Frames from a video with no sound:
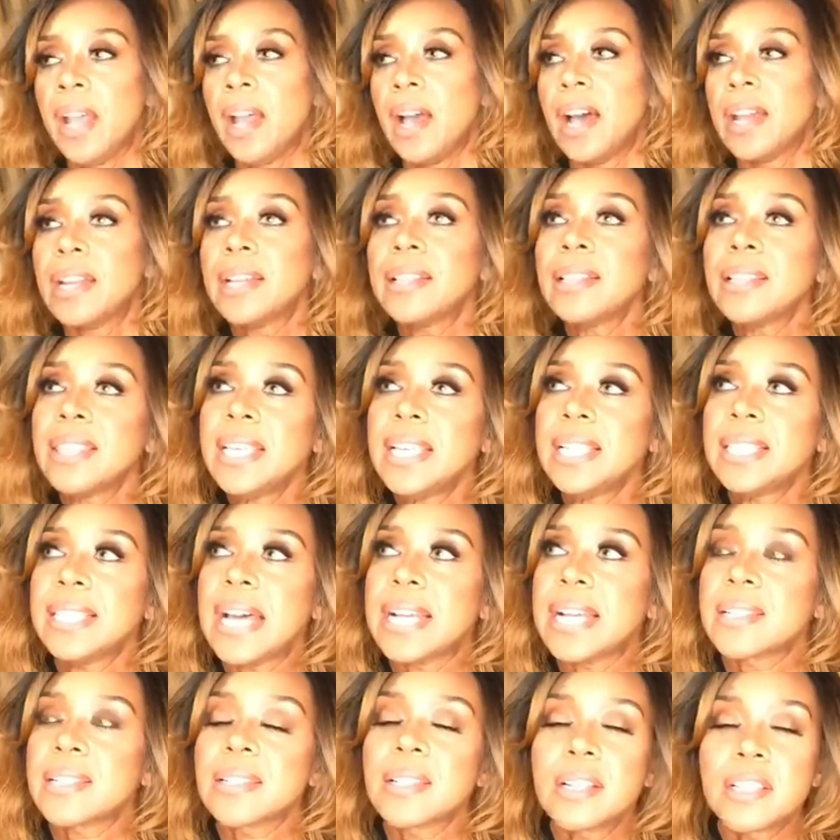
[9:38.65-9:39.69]
Another thing
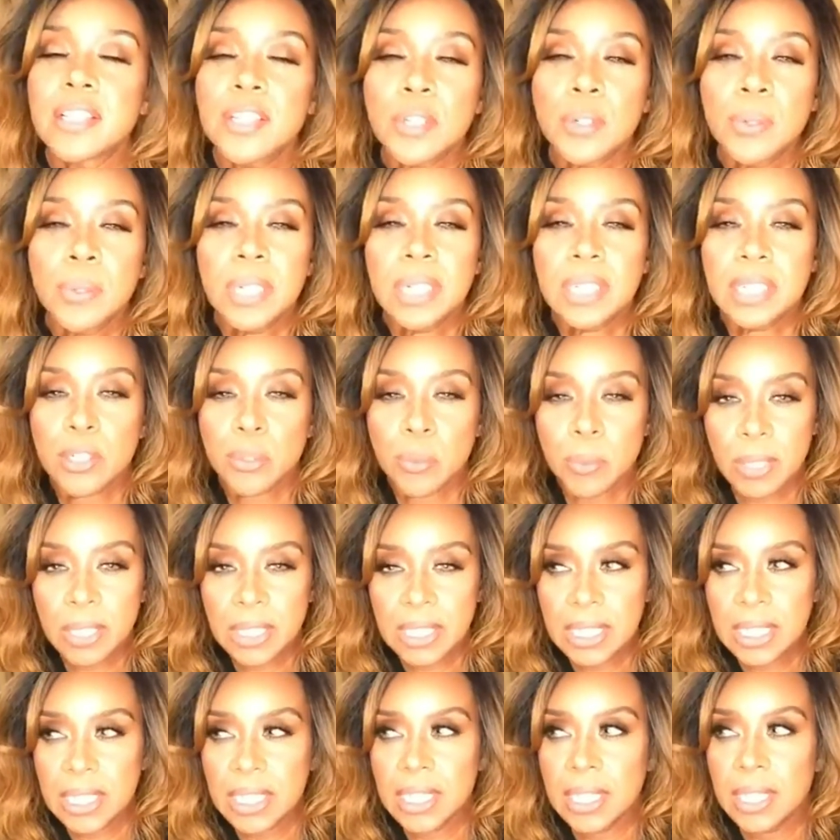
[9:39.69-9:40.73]
that sunscreen is
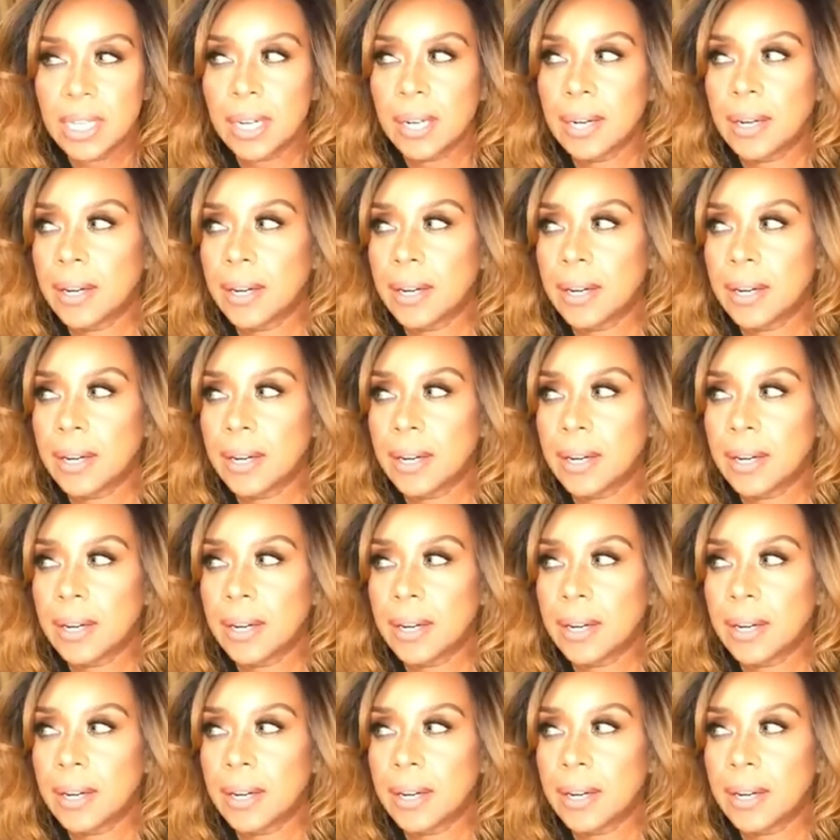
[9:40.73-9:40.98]
really,